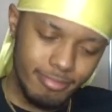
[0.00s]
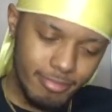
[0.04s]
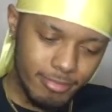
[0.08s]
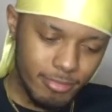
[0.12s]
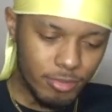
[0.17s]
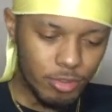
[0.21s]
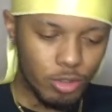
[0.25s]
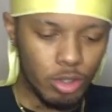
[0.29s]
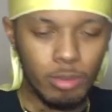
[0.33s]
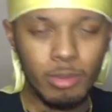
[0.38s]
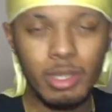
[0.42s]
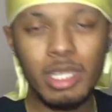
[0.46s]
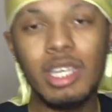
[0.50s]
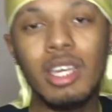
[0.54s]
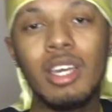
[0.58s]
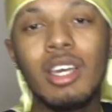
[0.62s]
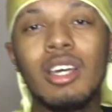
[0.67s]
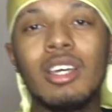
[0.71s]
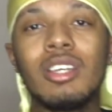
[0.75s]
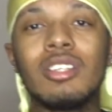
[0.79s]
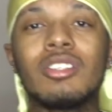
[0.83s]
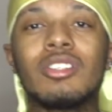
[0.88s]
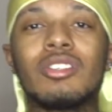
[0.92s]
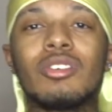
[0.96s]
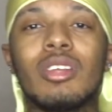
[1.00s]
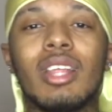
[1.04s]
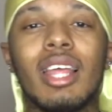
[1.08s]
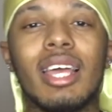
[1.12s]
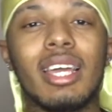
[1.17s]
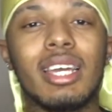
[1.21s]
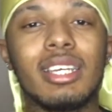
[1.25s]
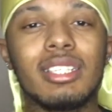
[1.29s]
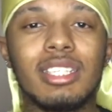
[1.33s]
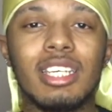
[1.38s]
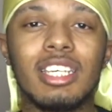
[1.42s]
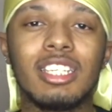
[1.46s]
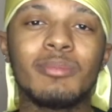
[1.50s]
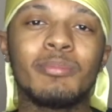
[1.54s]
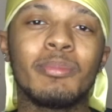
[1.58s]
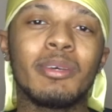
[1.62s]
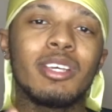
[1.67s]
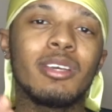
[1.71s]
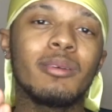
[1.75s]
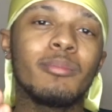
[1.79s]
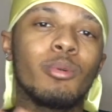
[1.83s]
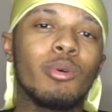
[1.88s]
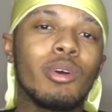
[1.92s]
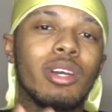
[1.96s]
feel me? So like I said, it's been
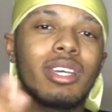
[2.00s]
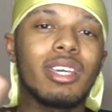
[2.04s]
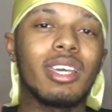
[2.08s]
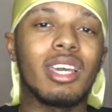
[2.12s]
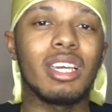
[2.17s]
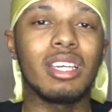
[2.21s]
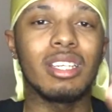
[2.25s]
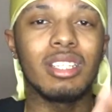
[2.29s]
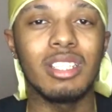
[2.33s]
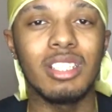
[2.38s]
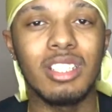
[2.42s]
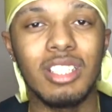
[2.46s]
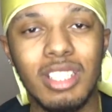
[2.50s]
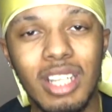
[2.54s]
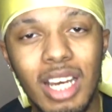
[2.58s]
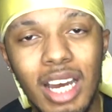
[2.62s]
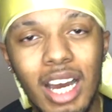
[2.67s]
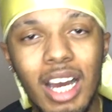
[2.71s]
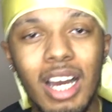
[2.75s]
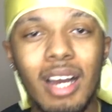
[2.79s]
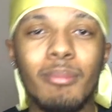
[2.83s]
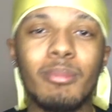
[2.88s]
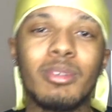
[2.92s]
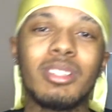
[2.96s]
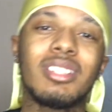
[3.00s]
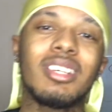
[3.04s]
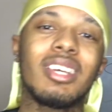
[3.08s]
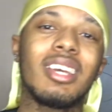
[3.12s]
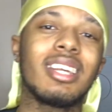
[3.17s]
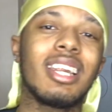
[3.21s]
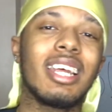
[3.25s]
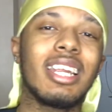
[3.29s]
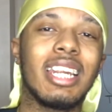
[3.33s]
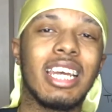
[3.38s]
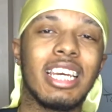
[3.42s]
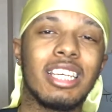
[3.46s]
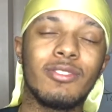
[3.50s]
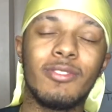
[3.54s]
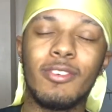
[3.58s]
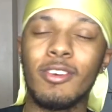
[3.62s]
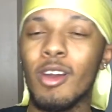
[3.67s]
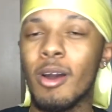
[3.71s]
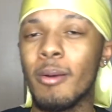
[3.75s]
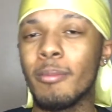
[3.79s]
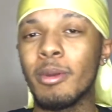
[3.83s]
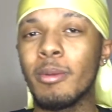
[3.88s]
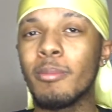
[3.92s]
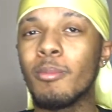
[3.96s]
your boy King Ja. I'm gonna see you in the next video.
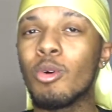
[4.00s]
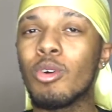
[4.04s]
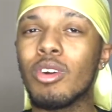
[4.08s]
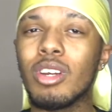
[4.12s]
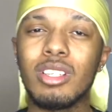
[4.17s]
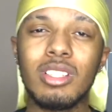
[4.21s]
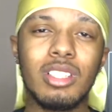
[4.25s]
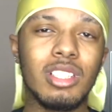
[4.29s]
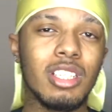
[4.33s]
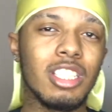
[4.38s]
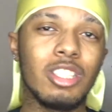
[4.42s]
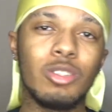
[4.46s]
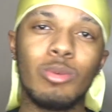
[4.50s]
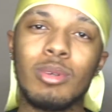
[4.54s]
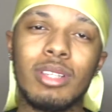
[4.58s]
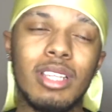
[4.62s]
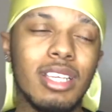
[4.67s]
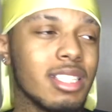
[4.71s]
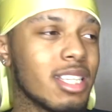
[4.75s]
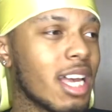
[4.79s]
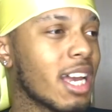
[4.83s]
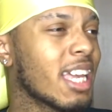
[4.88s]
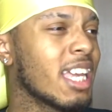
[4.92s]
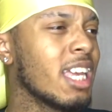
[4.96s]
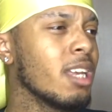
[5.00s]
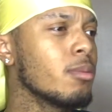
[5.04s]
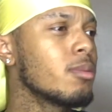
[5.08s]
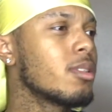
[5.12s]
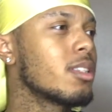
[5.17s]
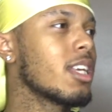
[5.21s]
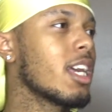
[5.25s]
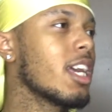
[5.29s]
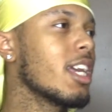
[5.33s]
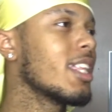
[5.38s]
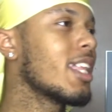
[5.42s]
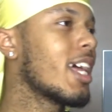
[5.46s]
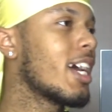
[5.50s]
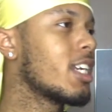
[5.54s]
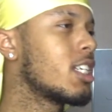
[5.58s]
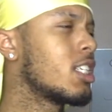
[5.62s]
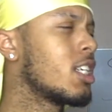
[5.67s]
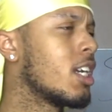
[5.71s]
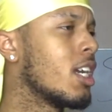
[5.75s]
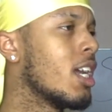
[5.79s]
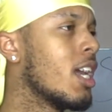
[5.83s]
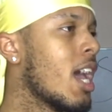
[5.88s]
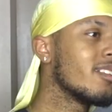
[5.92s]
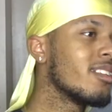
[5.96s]
I'm gonna be more consistent with this. I keep saying that
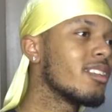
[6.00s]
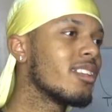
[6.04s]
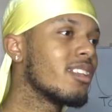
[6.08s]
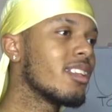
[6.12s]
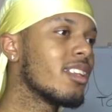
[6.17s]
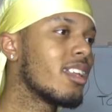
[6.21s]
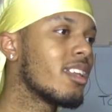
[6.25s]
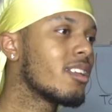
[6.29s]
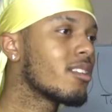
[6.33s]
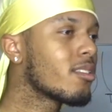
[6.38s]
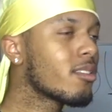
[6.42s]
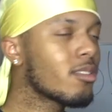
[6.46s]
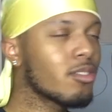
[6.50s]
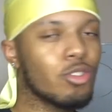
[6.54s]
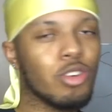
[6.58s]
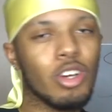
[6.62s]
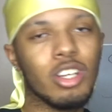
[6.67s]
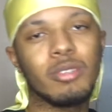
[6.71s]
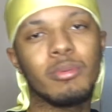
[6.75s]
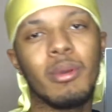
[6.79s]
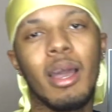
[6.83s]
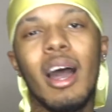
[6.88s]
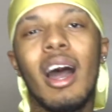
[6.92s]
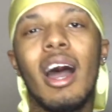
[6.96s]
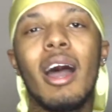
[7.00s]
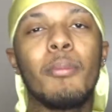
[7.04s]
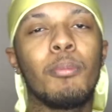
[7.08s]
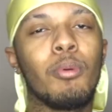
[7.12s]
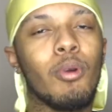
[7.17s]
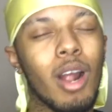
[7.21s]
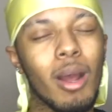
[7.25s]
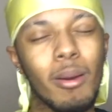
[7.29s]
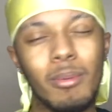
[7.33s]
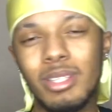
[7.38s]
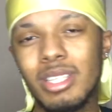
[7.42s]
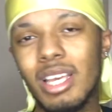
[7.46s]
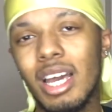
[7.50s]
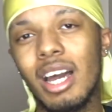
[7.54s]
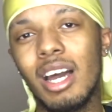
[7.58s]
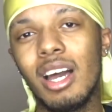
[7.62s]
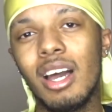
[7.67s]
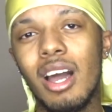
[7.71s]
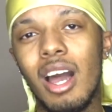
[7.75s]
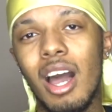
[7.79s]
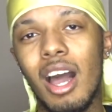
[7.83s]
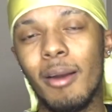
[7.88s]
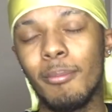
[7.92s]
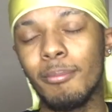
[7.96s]
shit. Trust me, I promise
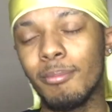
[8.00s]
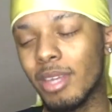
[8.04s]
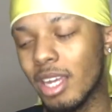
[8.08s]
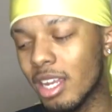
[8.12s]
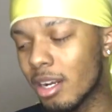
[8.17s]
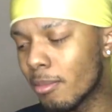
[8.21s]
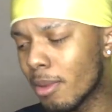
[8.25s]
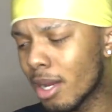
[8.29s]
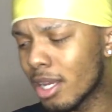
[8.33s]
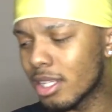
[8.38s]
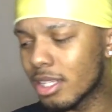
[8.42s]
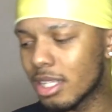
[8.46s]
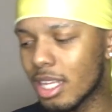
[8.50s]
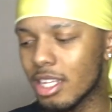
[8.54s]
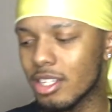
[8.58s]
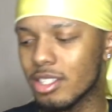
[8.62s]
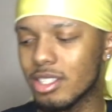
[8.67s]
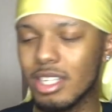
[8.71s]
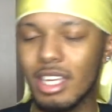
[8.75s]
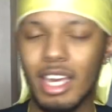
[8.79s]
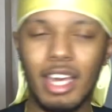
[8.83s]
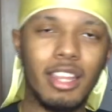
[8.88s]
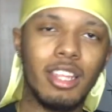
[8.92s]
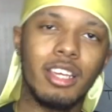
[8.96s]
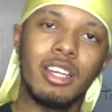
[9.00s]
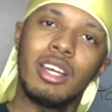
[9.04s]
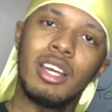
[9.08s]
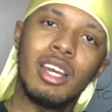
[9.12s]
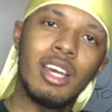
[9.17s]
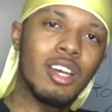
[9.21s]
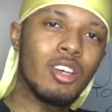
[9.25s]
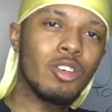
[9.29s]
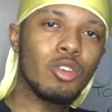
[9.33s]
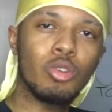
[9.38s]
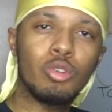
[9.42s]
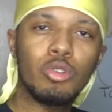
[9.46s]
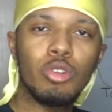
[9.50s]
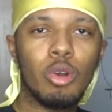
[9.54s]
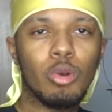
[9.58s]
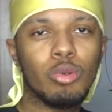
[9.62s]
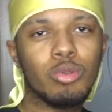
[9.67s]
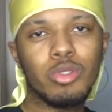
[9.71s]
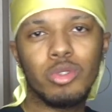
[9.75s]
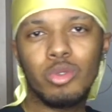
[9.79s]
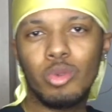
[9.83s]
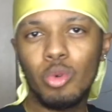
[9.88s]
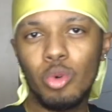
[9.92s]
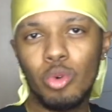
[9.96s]
y'all, I'm getting my things together. So, you know,
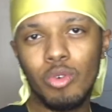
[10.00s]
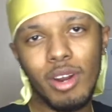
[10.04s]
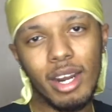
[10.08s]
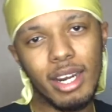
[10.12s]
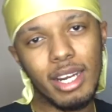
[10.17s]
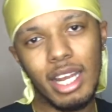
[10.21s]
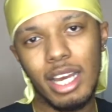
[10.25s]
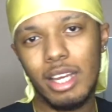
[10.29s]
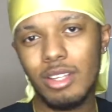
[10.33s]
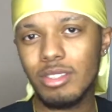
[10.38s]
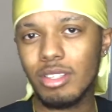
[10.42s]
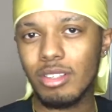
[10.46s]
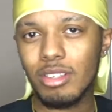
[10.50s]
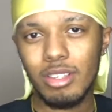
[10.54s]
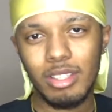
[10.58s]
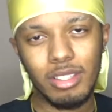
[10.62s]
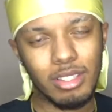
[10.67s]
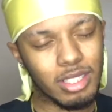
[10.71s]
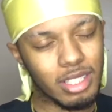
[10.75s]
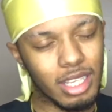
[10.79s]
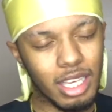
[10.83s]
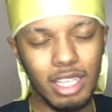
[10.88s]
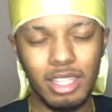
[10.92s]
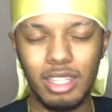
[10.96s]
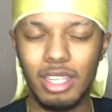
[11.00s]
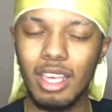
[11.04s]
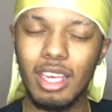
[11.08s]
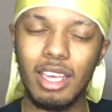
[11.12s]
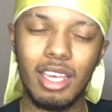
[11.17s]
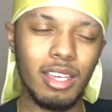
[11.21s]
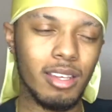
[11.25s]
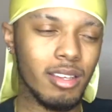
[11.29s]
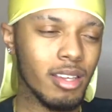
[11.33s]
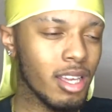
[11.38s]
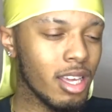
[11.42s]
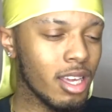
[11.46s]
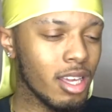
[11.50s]
school right now is an insane thing.